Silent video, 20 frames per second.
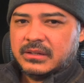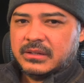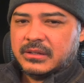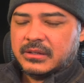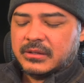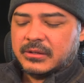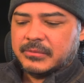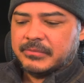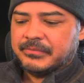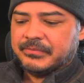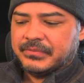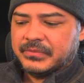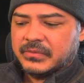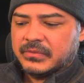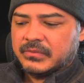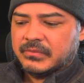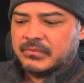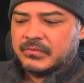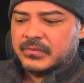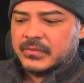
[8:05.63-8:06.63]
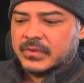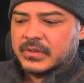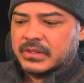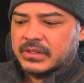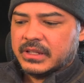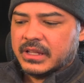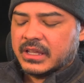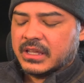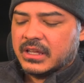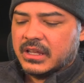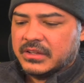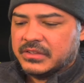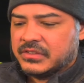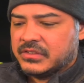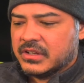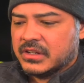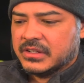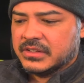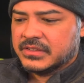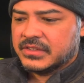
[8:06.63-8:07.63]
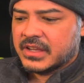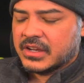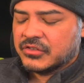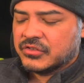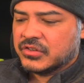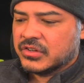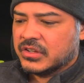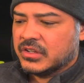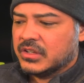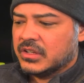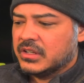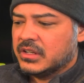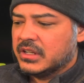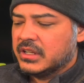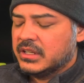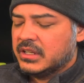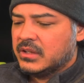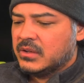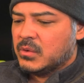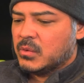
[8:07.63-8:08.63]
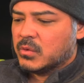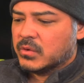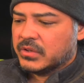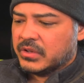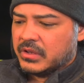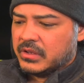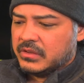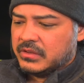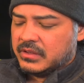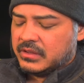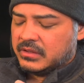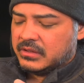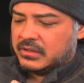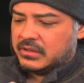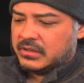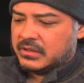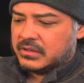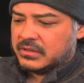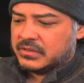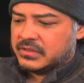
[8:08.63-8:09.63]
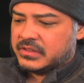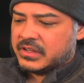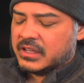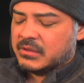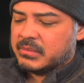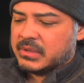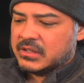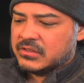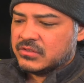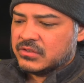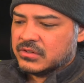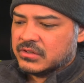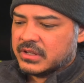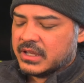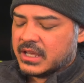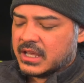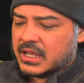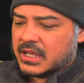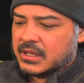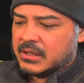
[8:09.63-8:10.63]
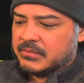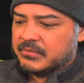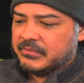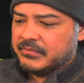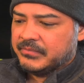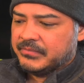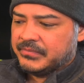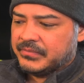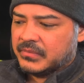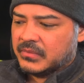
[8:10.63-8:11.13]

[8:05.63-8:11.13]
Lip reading: a study session, or you segment your time